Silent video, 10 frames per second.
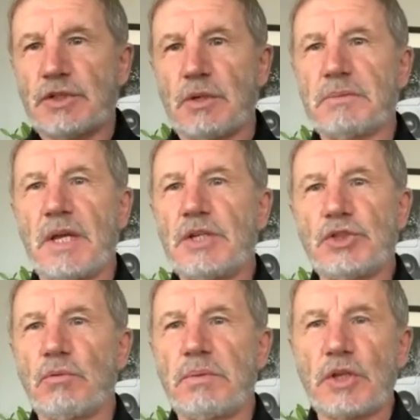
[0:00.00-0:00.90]
Some days
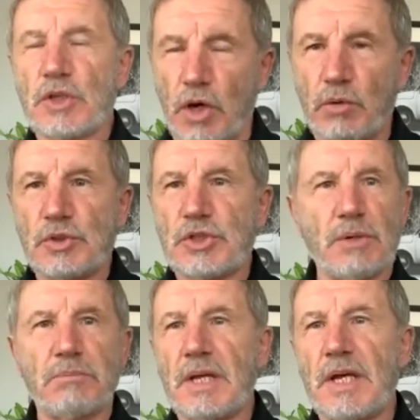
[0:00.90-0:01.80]
you'll be the coach.
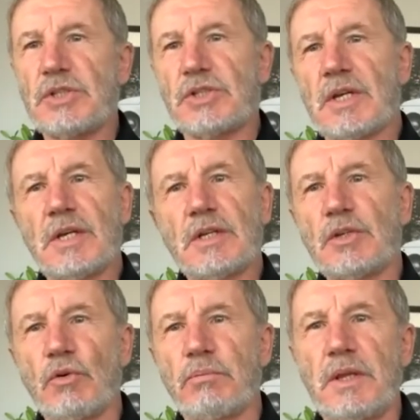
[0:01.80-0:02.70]
Some days
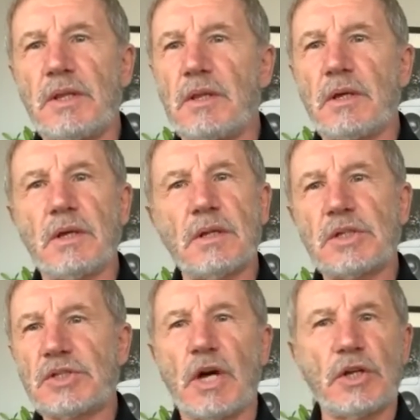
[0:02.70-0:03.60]
you'll be
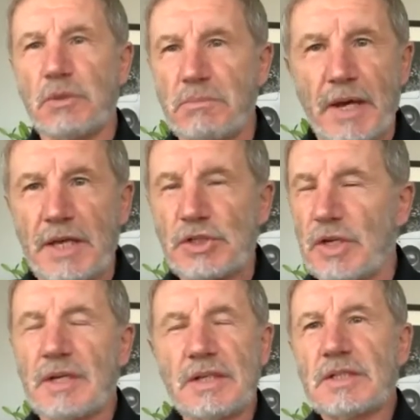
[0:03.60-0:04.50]
the sergeant
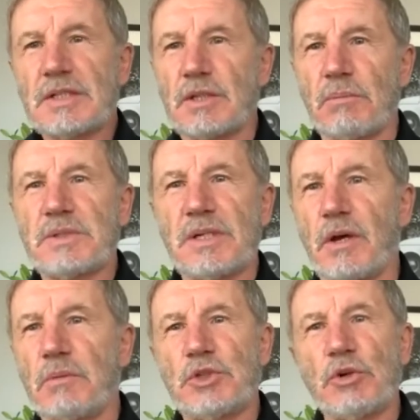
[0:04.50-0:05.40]
major.
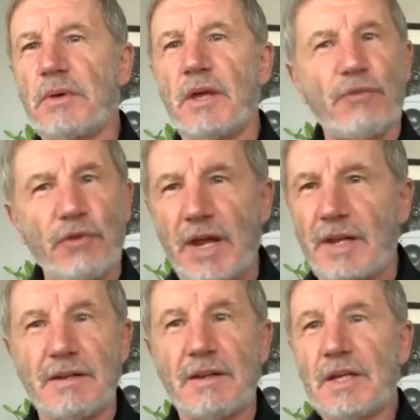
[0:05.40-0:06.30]
Sometimes you'll be a
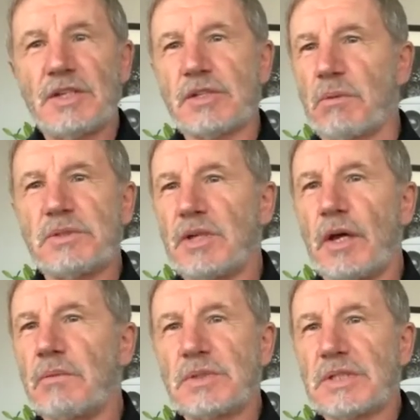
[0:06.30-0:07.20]
friend.
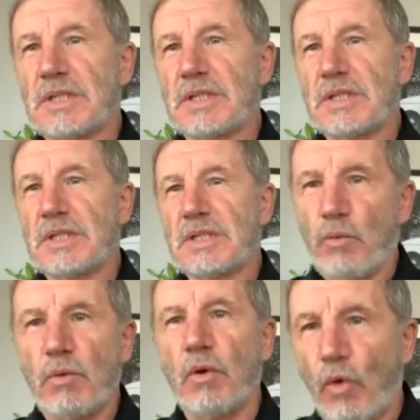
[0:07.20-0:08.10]
Sometimes,
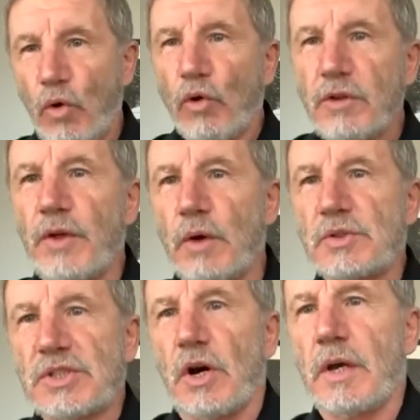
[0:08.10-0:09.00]
but all of
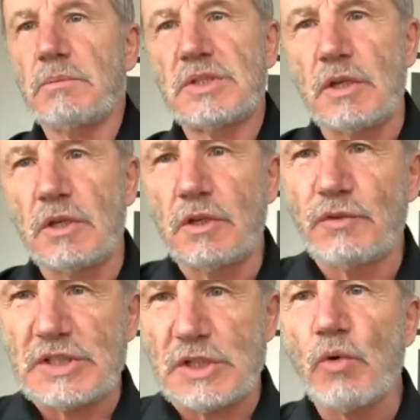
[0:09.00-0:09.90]
those times,
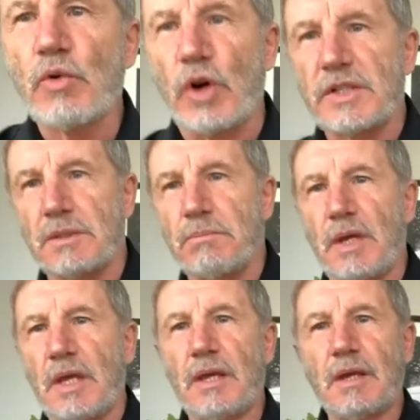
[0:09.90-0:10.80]
you've still got to
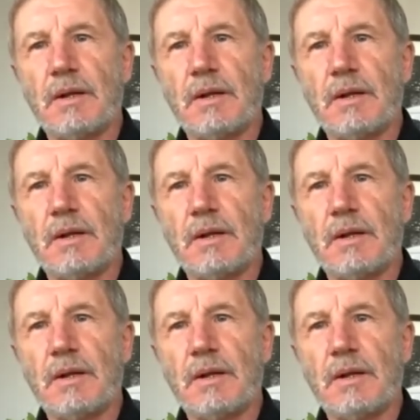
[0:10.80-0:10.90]
be